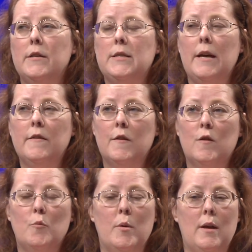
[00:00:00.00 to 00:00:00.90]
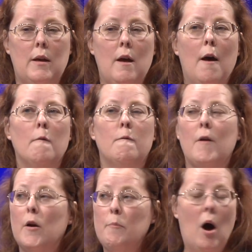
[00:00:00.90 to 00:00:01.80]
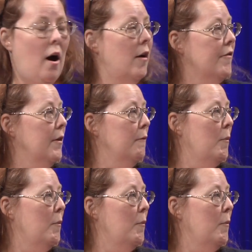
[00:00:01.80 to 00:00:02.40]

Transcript: tended to be very positive